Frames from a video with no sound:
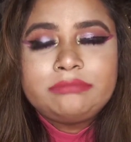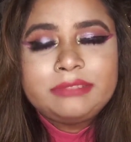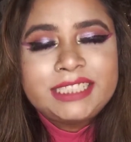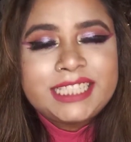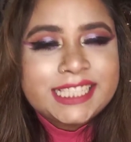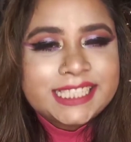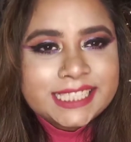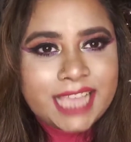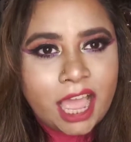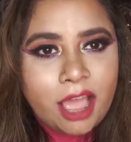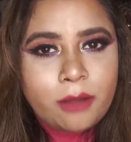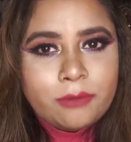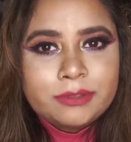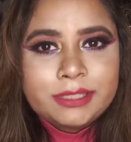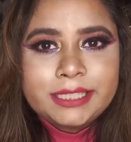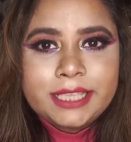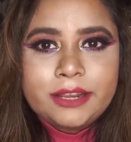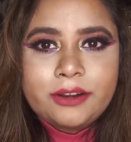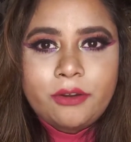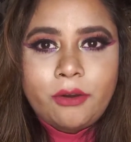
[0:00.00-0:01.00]

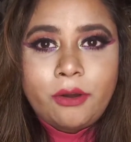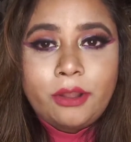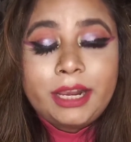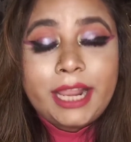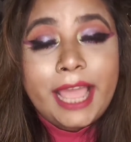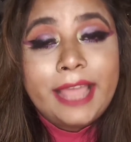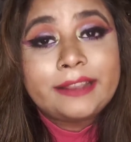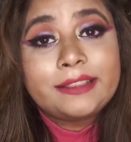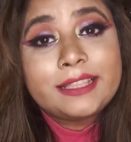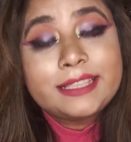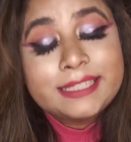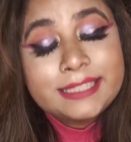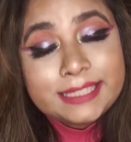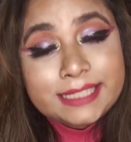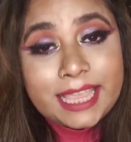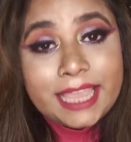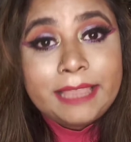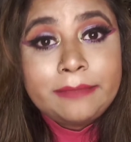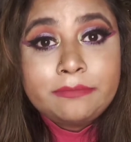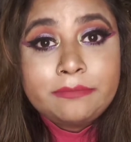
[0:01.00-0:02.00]
discounts and all. At the
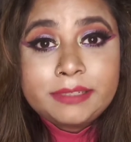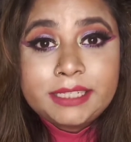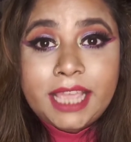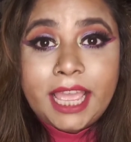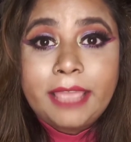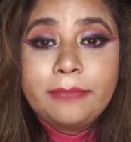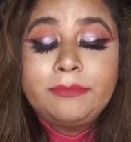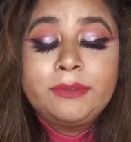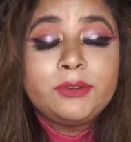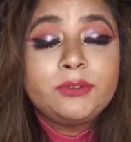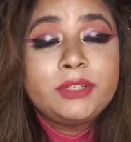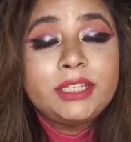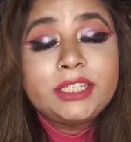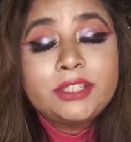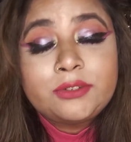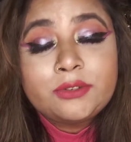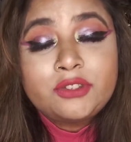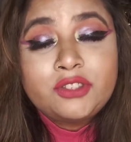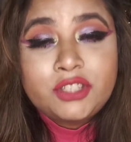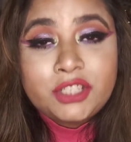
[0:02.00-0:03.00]
same time, you
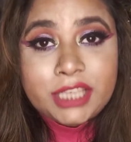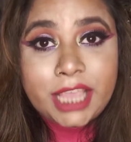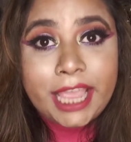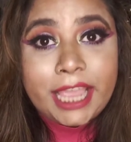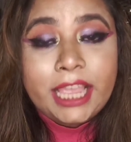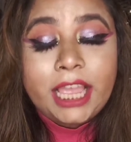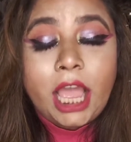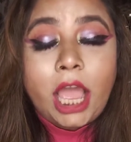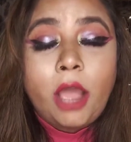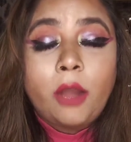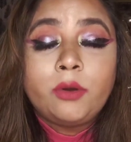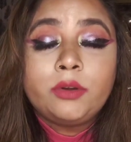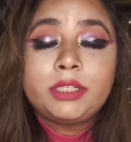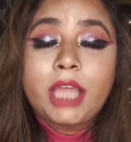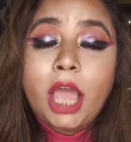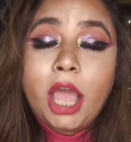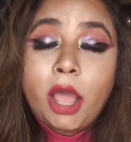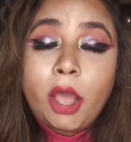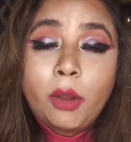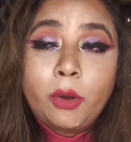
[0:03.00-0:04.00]
need to check
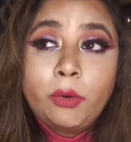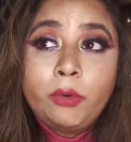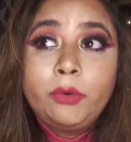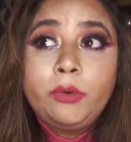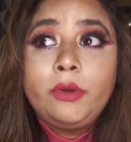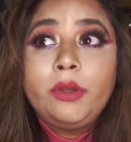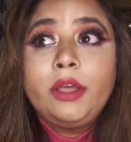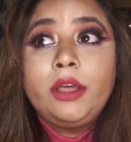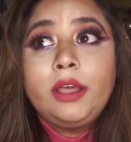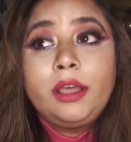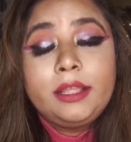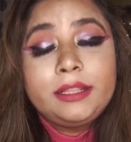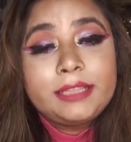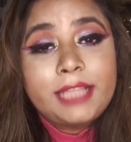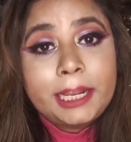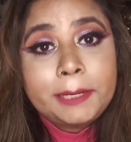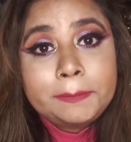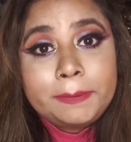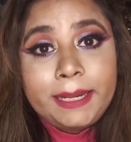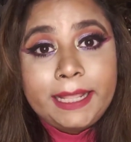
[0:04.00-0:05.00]
out how
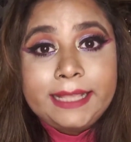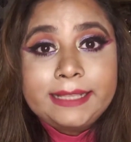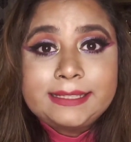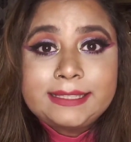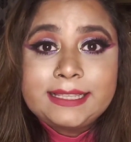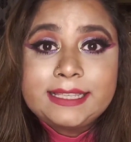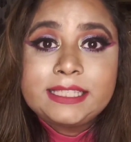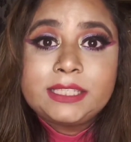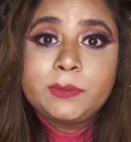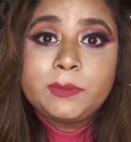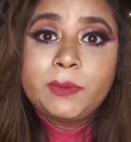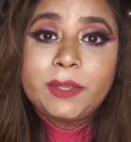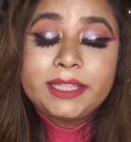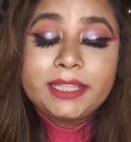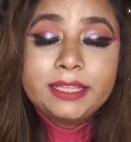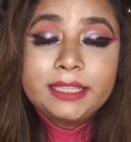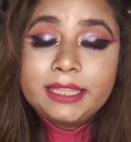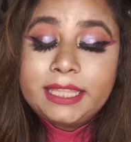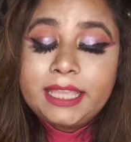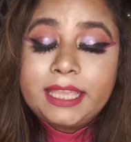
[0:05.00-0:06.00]
that place is,
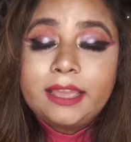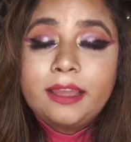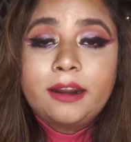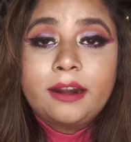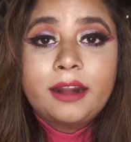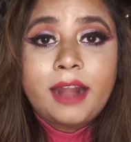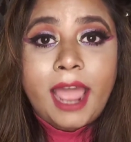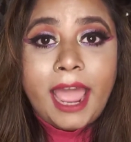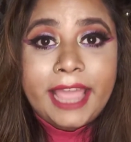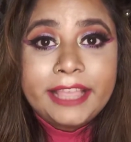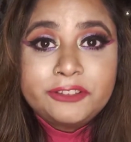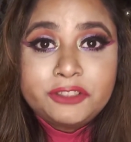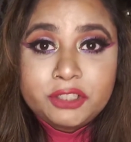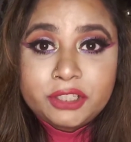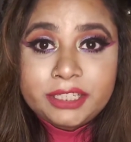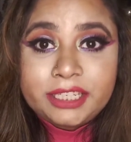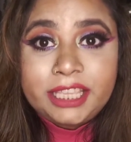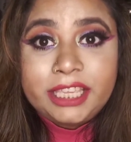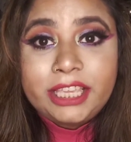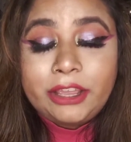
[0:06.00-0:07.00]
whether they are
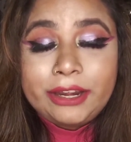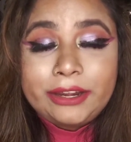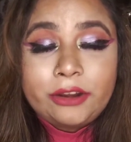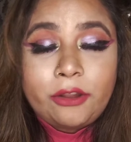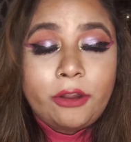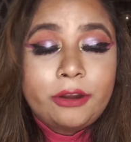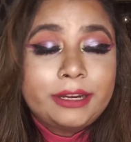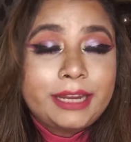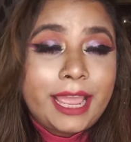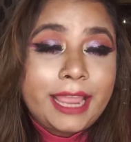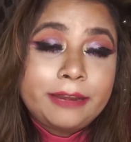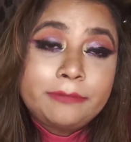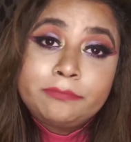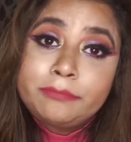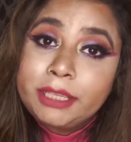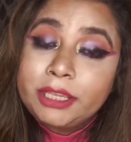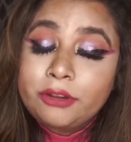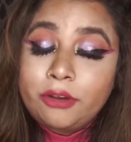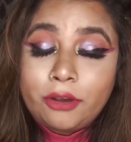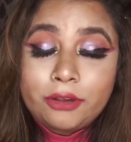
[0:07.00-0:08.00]
hygienic or not,
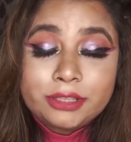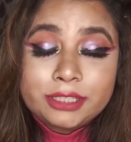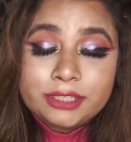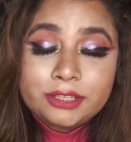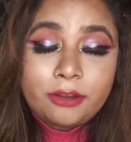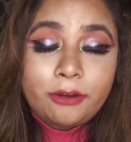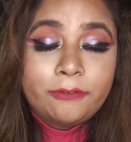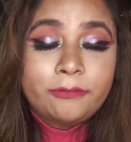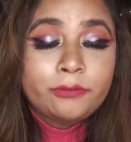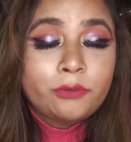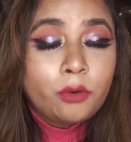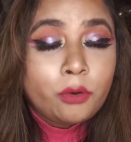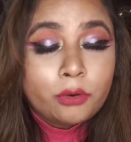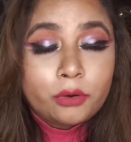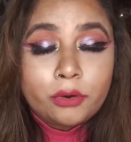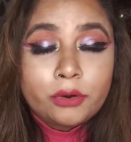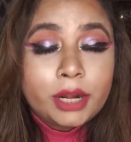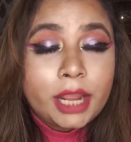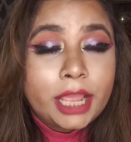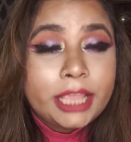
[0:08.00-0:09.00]
and because of
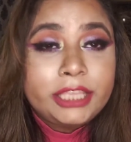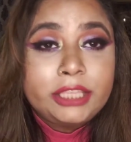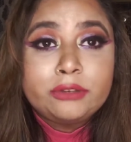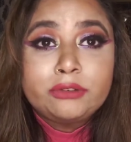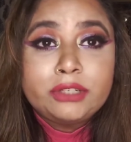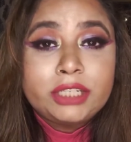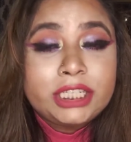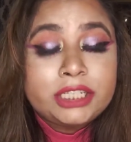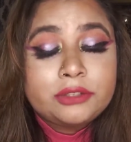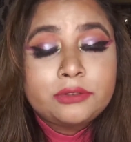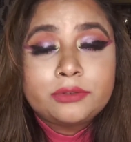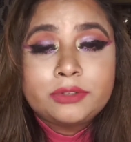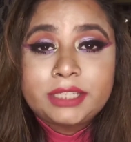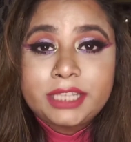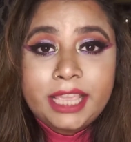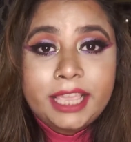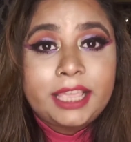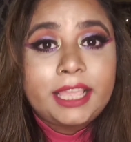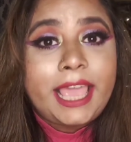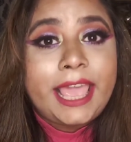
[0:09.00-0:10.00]
corona you need to
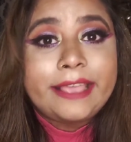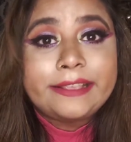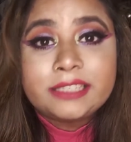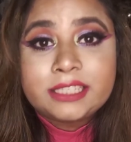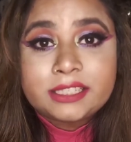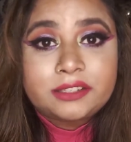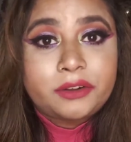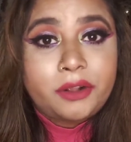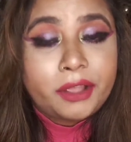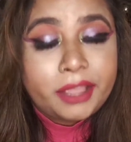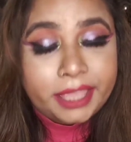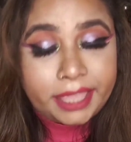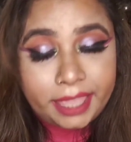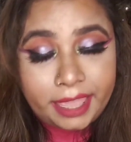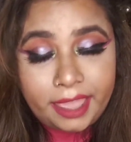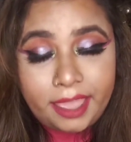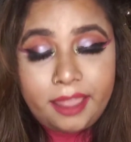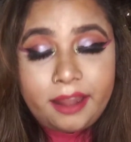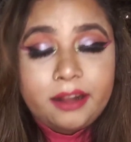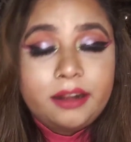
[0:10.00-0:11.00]
take extra
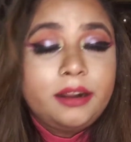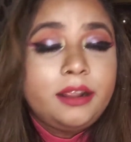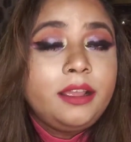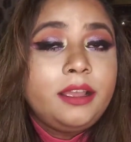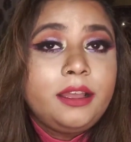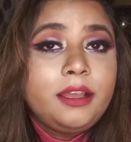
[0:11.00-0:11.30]
care